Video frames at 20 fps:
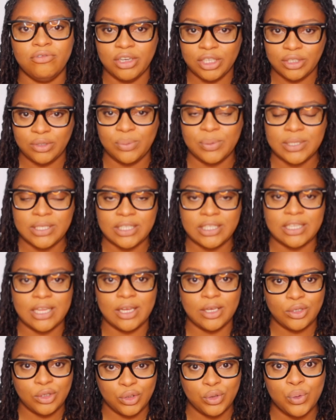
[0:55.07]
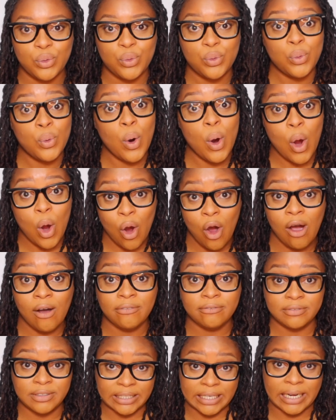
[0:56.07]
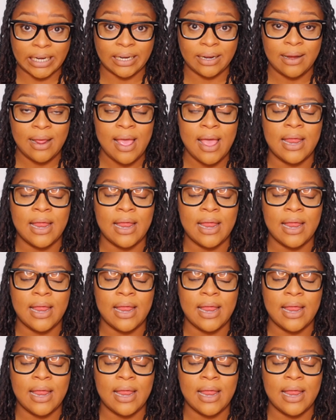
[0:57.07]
retwisting too often.